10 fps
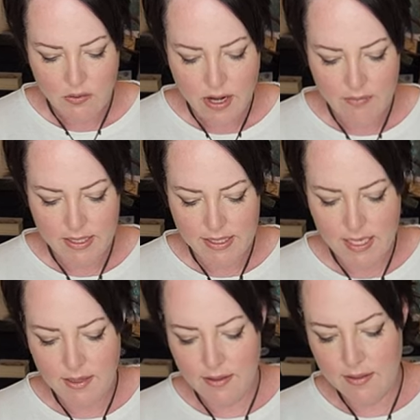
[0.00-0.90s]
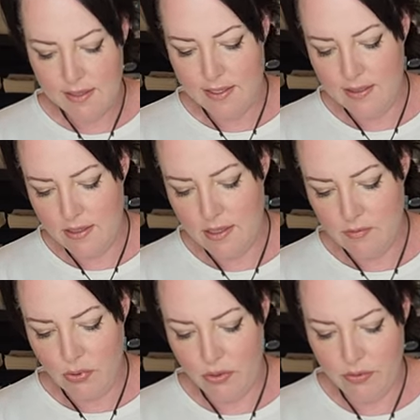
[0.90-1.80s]
grab the tails,
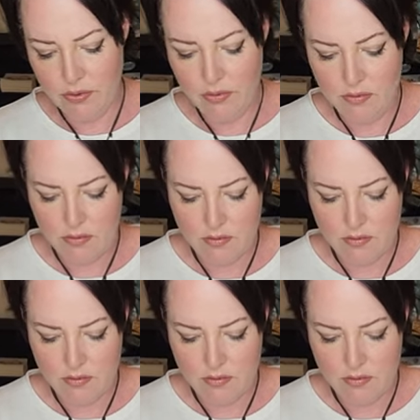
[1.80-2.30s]
pull it through.